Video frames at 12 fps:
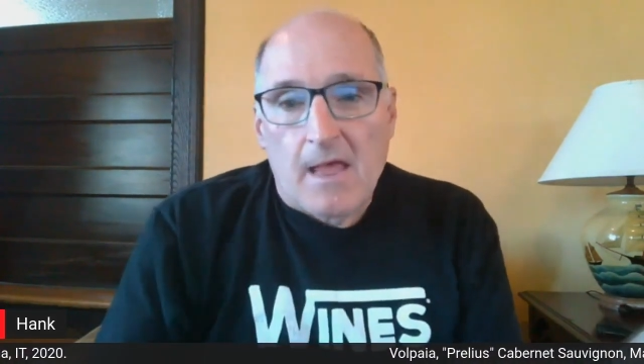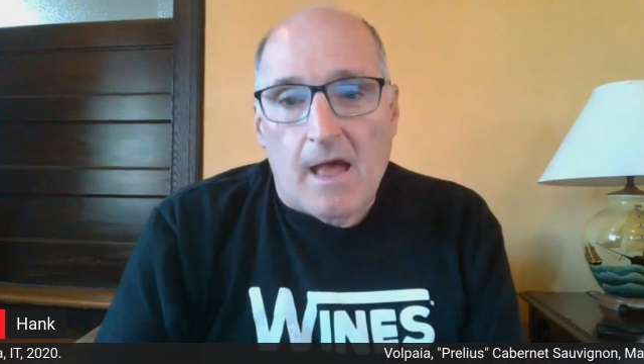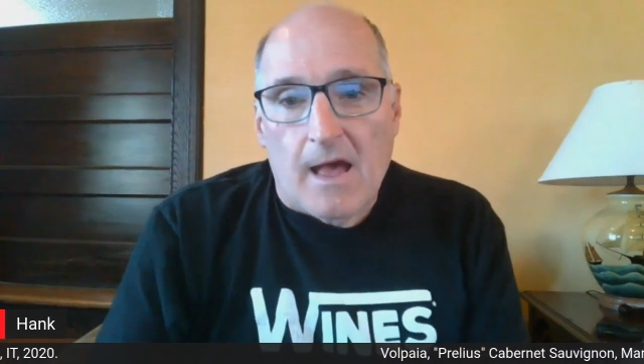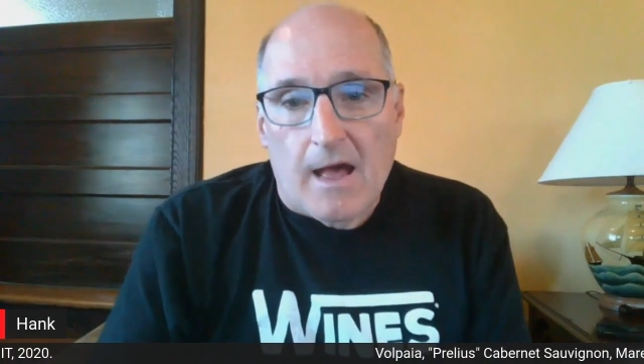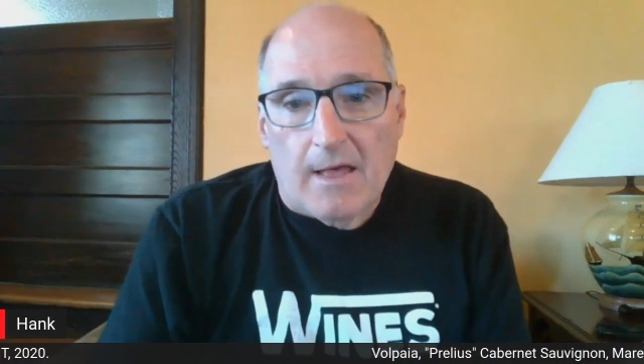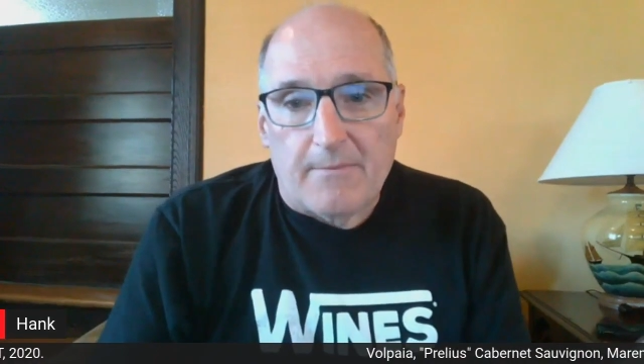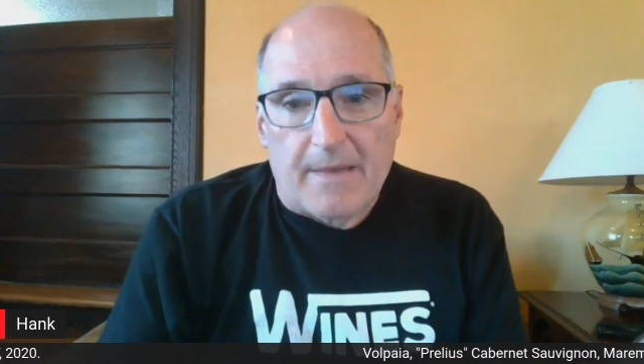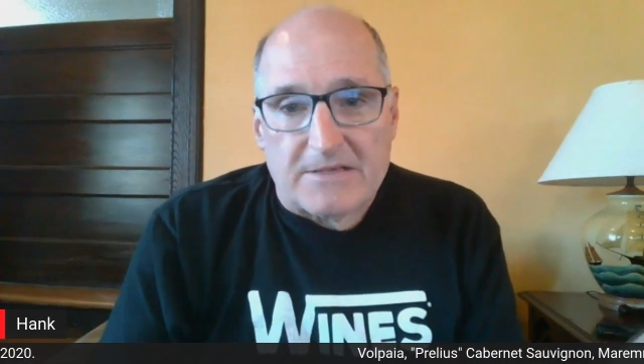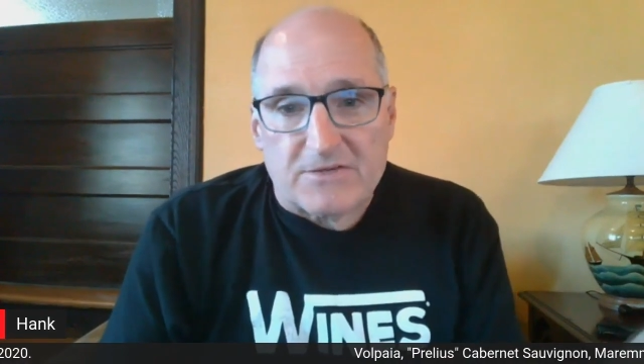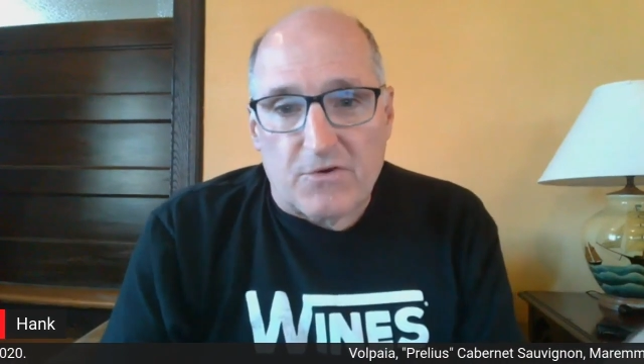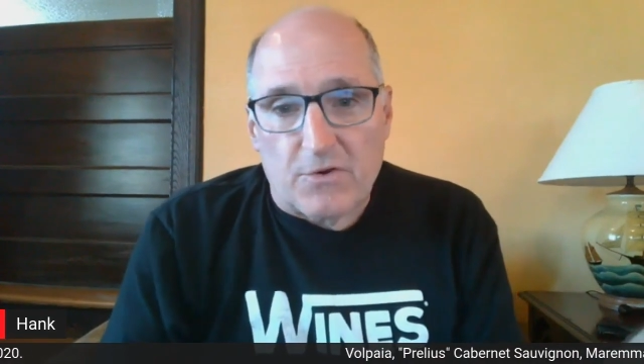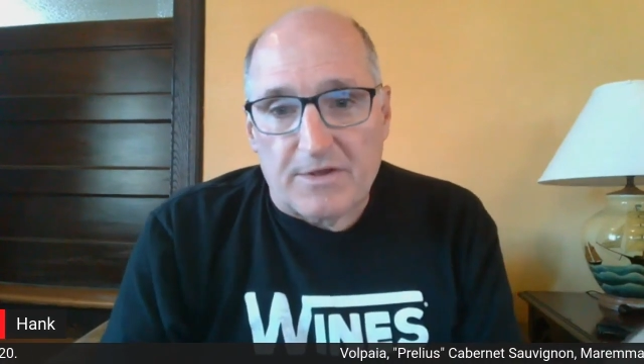The
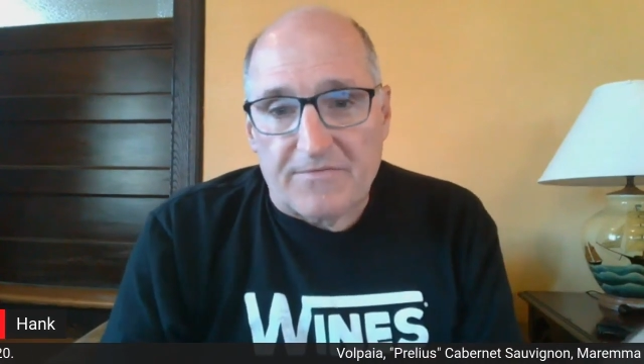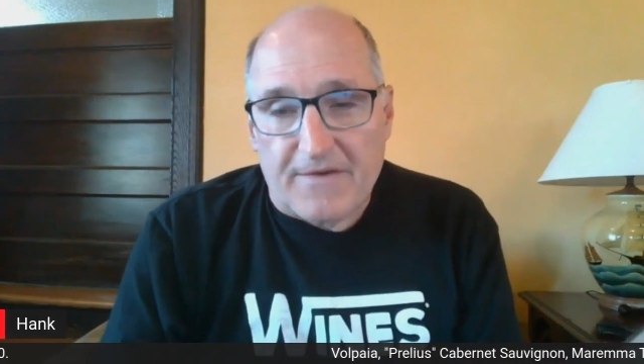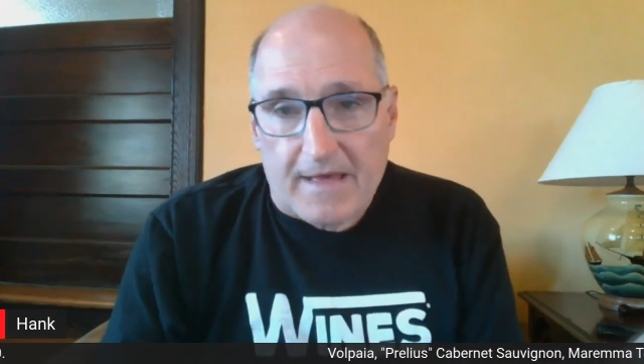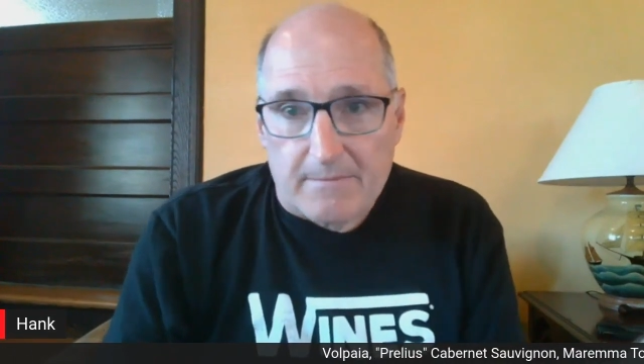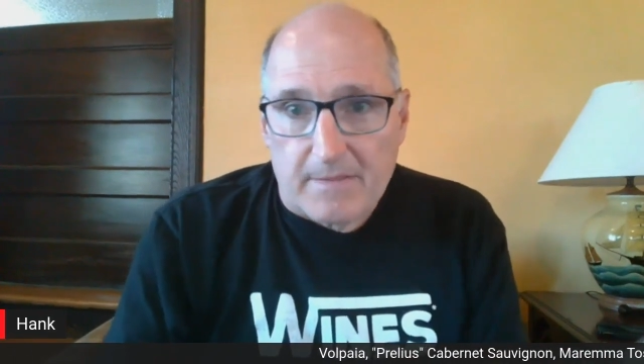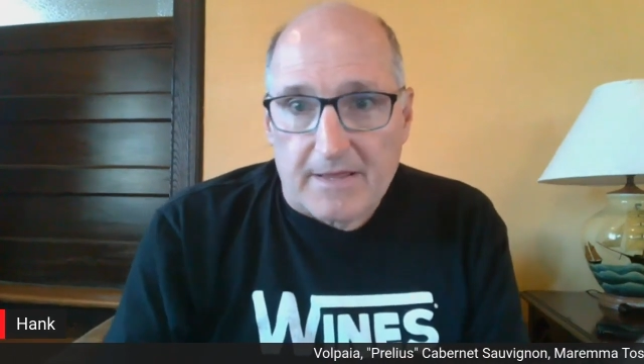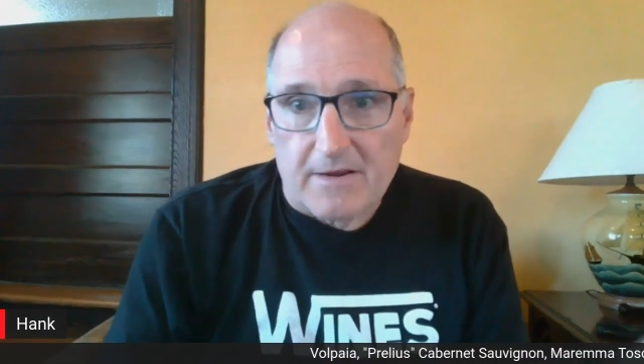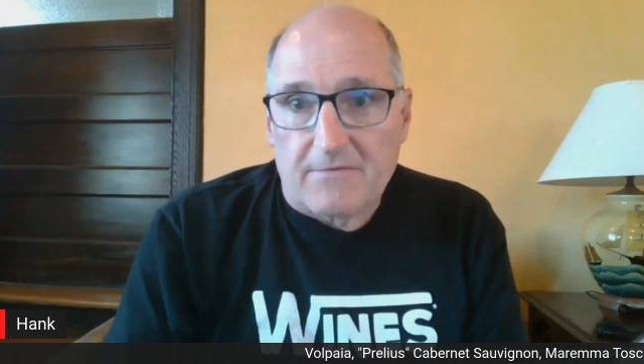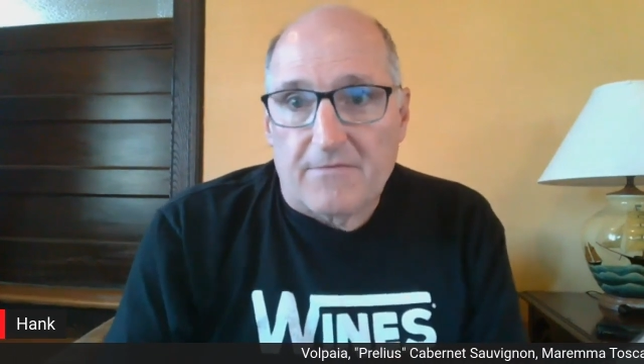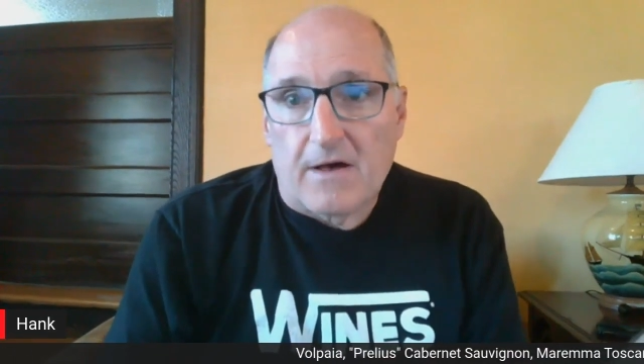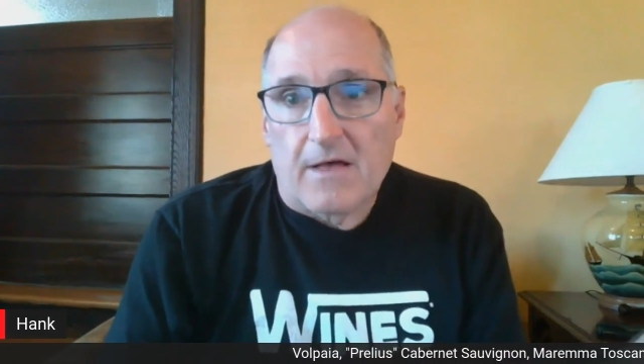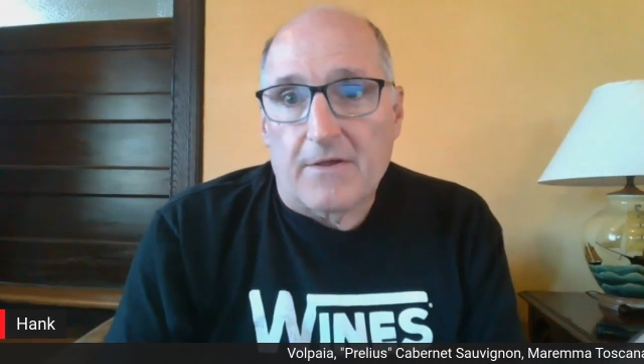Mascherone family, her
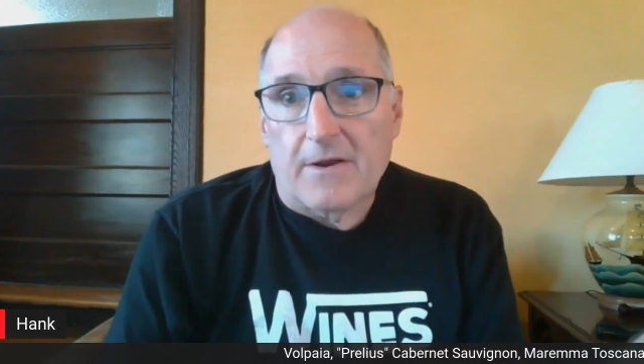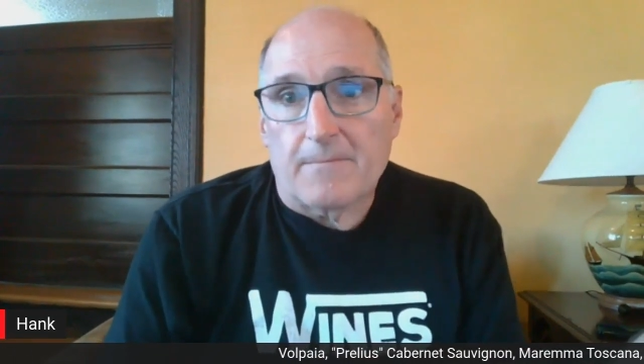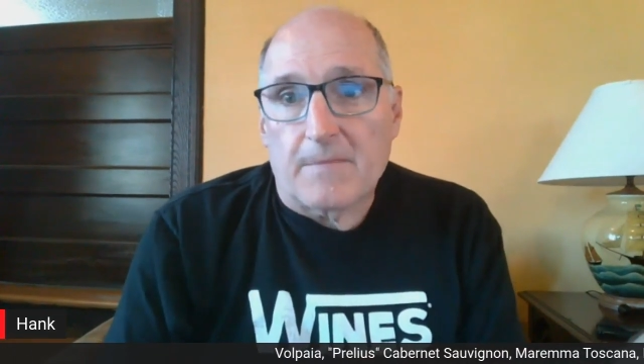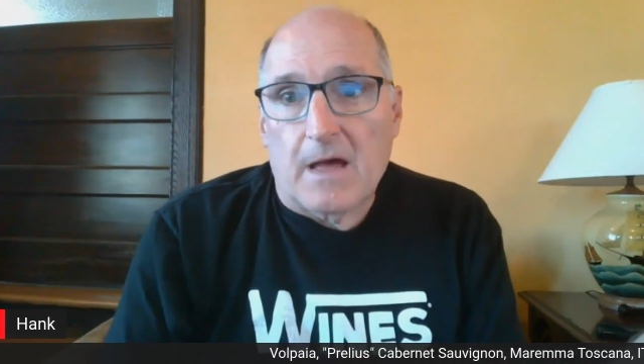father